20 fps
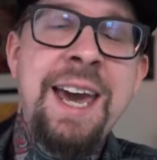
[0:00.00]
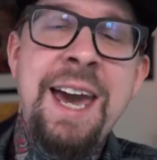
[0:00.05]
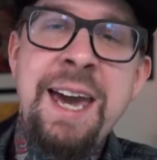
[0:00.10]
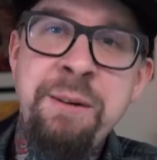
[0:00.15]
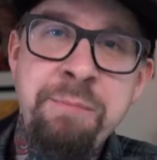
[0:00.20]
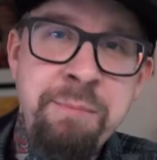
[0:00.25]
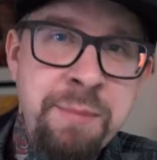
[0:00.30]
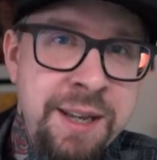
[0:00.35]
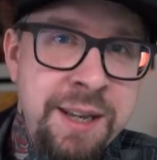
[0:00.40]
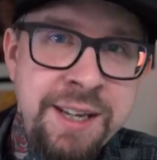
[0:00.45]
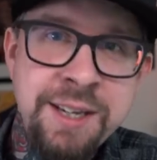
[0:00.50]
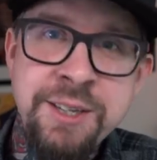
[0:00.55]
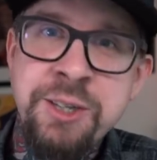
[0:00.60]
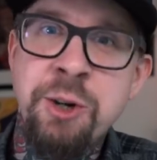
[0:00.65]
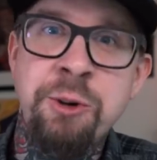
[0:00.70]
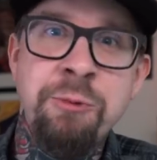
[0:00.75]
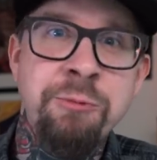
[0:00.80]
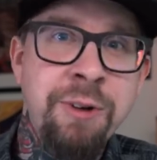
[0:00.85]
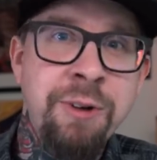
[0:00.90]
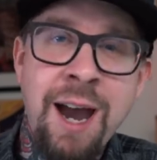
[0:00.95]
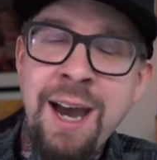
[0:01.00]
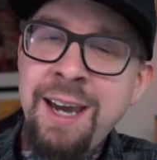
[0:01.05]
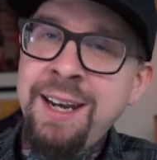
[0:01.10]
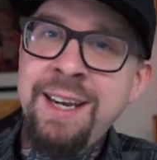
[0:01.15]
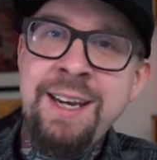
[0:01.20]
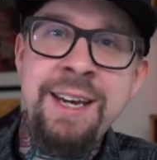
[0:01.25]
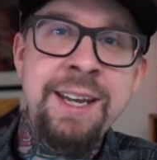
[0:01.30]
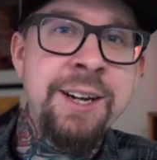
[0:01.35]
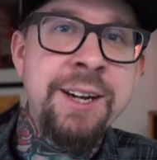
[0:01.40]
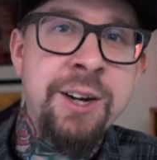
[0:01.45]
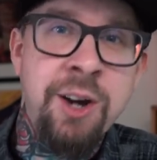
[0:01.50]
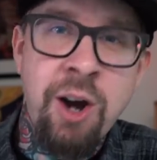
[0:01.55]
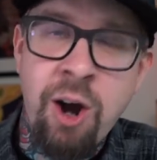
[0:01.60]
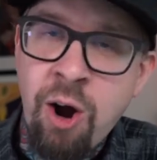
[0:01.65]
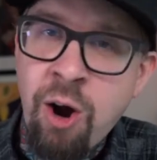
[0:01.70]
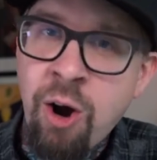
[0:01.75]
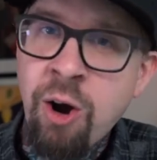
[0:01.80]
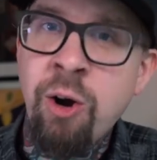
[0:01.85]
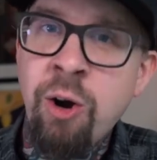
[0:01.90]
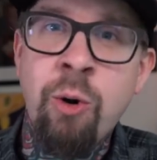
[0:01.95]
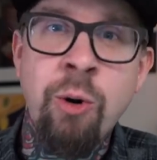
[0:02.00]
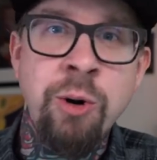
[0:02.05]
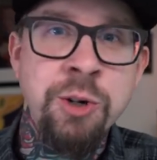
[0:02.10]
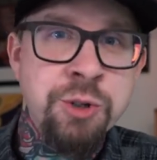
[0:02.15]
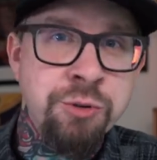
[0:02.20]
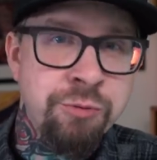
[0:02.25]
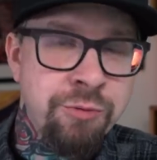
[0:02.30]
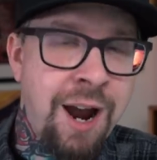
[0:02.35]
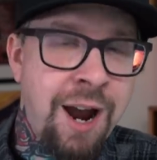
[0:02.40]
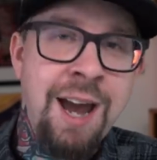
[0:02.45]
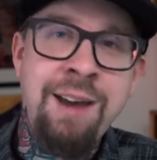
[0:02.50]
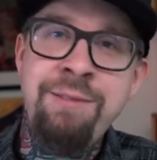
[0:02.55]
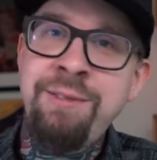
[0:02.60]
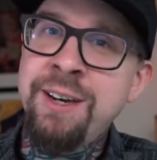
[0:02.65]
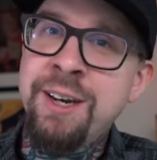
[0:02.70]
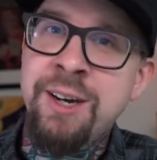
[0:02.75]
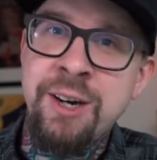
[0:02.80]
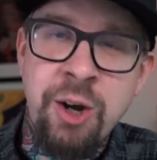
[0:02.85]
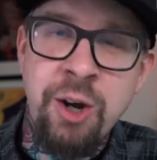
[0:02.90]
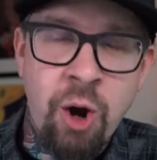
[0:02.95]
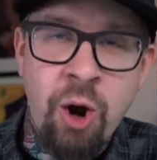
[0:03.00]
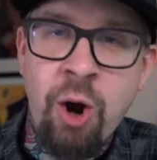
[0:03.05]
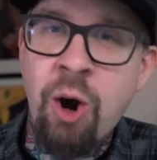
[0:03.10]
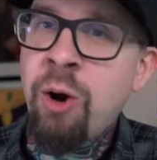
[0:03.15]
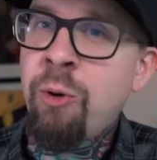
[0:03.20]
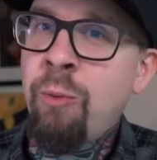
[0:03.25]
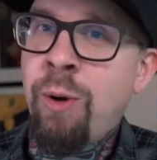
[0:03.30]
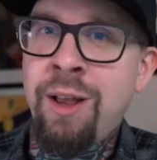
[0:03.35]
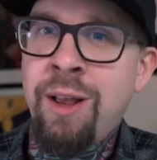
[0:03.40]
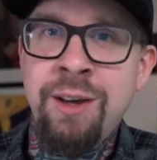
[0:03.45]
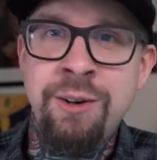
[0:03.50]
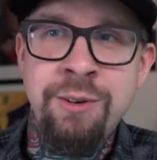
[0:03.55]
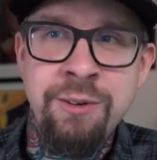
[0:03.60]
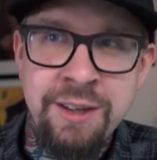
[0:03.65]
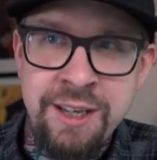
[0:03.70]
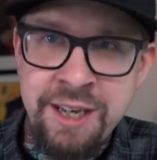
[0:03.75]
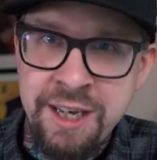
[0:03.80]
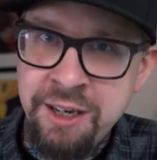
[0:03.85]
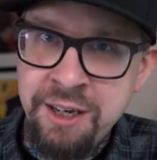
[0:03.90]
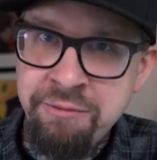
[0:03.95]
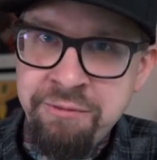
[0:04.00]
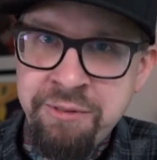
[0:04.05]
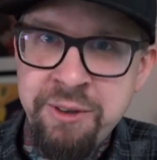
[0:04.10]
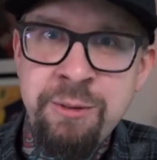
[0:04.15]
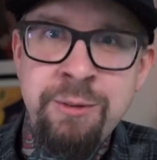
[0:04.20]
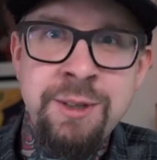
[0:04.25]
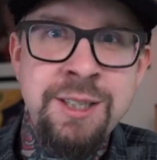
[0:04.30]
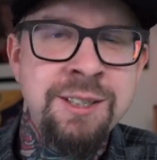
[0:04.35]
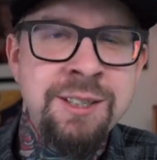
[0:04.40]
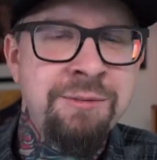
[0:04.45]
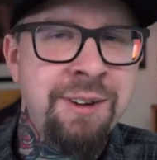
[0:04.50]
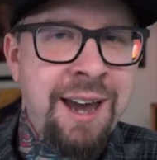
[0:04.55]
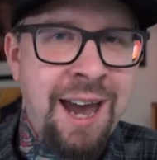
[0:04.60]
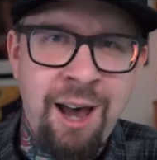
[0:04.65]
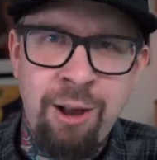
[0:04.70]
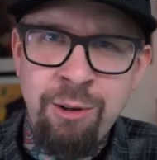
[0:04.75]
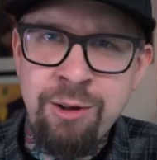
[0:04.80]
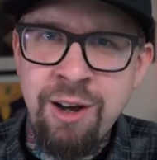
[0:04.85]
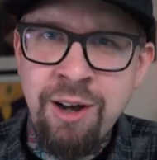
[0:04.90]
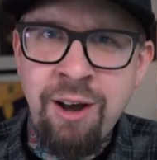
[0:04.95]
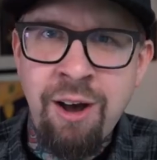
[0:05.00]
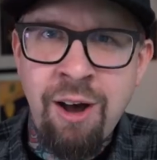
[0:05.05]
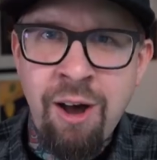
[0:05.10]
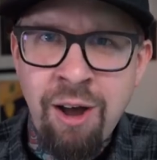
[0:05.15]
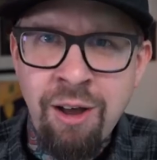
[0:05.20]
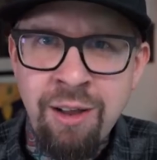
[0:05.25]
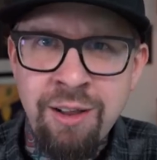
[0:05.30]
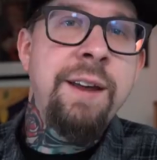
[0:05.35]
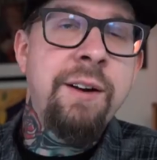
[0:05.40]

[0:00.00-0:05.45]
admitted to riding in a car or driving a car while under the influence of alcohol?